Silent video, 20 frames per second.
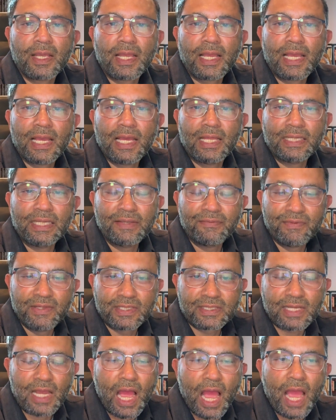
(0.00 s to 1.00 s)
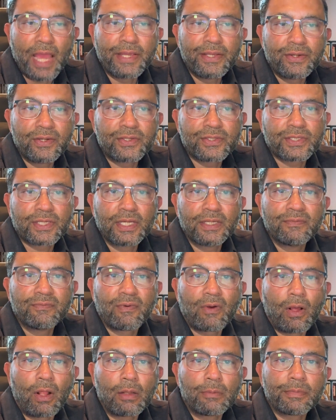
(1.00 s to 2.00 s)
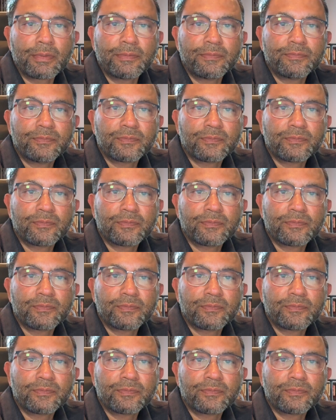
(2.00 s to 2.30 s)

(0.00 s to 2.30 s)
and if there's a high risk involved.